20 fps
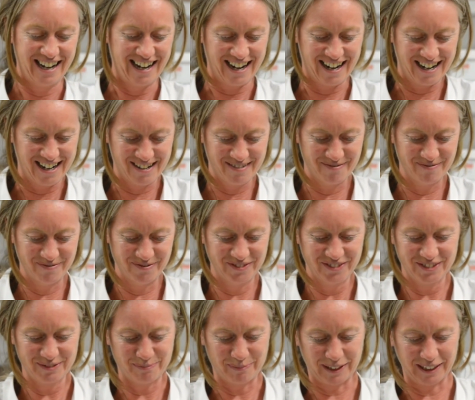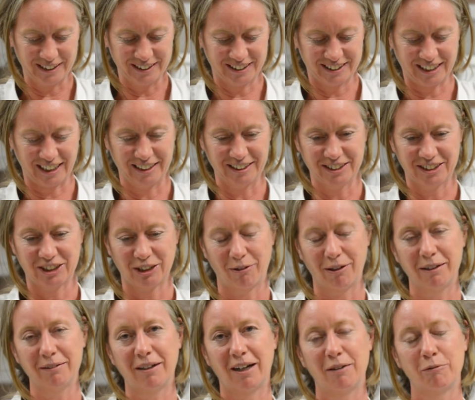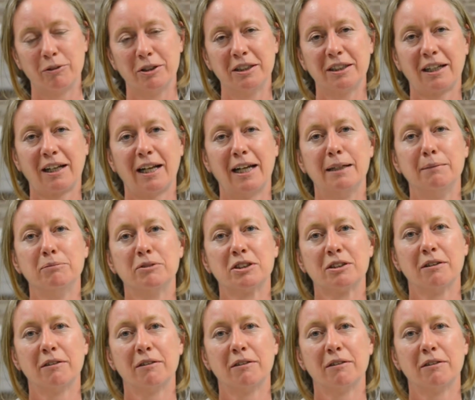So I wouldn't claim